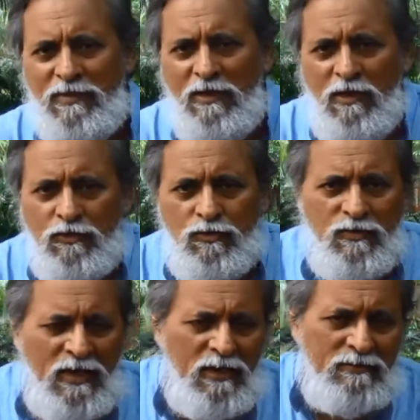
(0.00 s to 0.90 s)
So
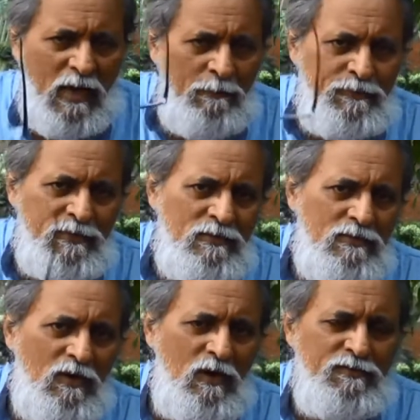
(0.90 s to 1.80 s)
the example
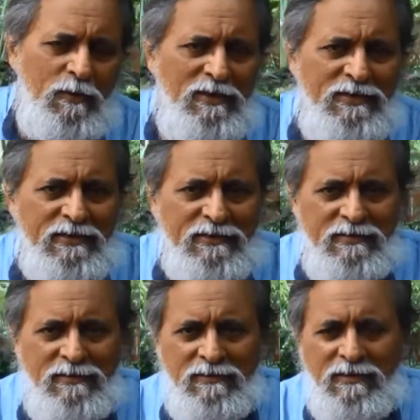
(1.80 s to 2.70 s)
of
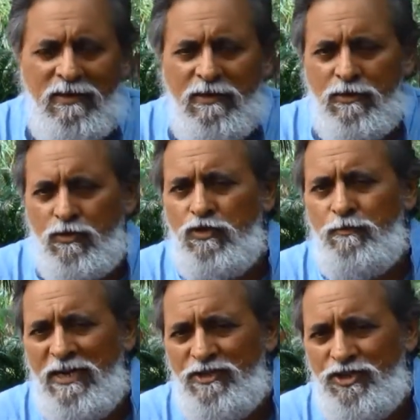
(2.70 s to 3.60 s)
double-decker route
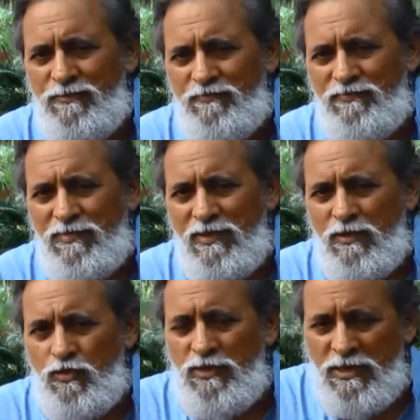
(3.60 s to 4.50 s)
bridge,
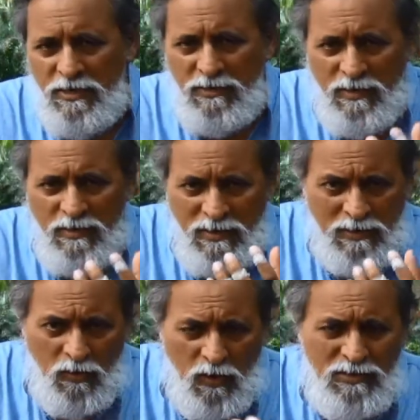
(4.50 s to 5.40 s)
you need
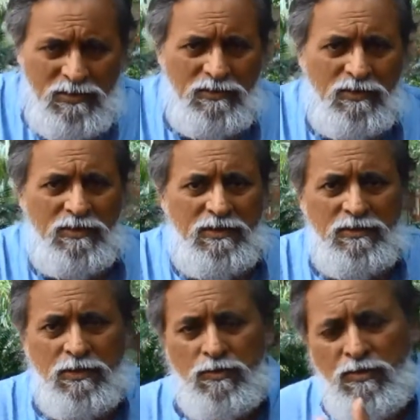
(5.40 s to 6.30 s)
technologies, you need
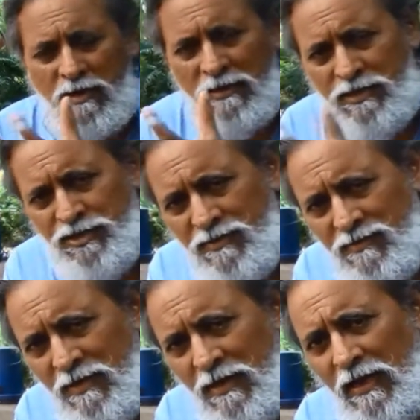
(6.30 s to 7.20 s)
institutional conditions,
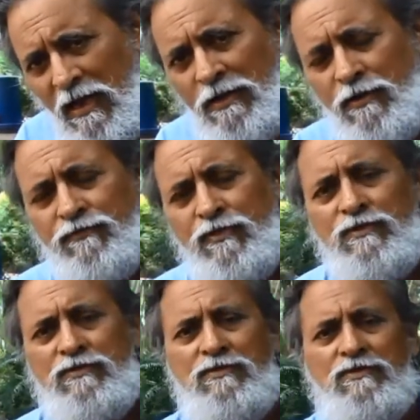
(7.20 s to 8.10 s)
and of course,
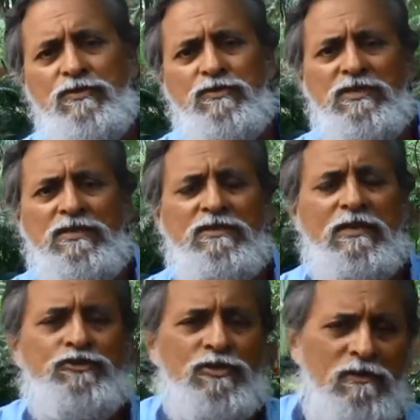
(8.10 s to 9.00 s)
you need
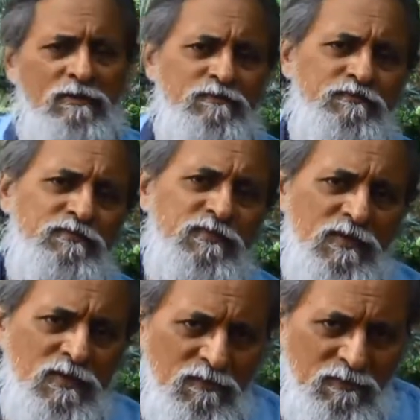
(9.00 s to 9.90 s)
cultural
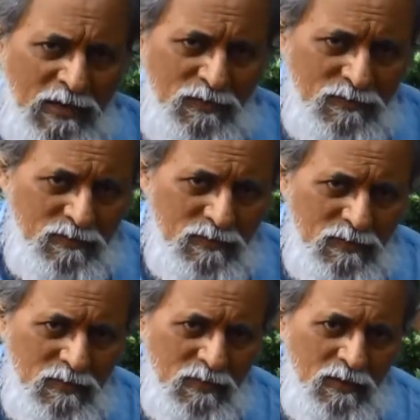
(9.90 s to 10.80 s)
values.
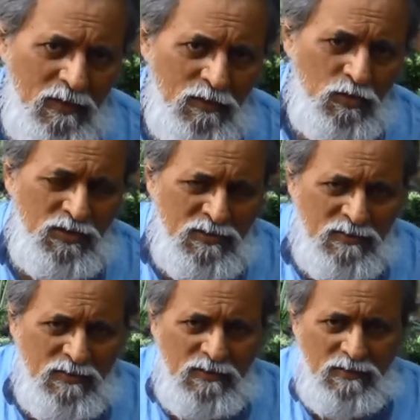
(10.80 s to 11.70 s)
So this
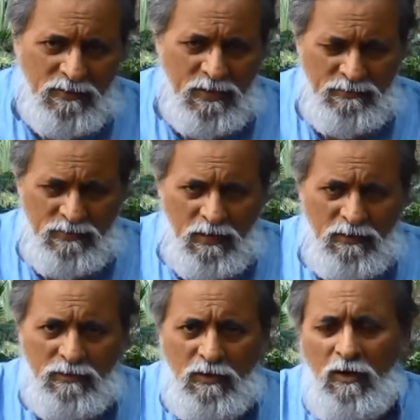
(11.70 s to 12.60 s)
is a gestalt
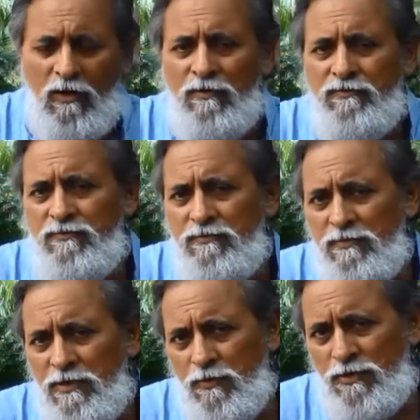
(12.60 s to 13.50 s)
of
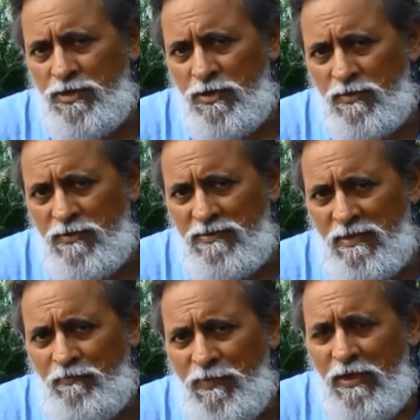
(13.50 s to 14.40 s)
innovation ecosystem.
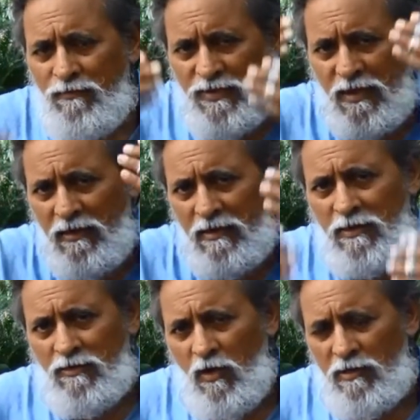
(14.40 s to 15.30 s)
We can learn at
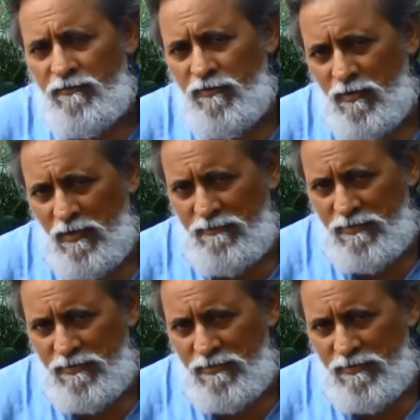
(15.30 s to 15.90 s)
all the four levels.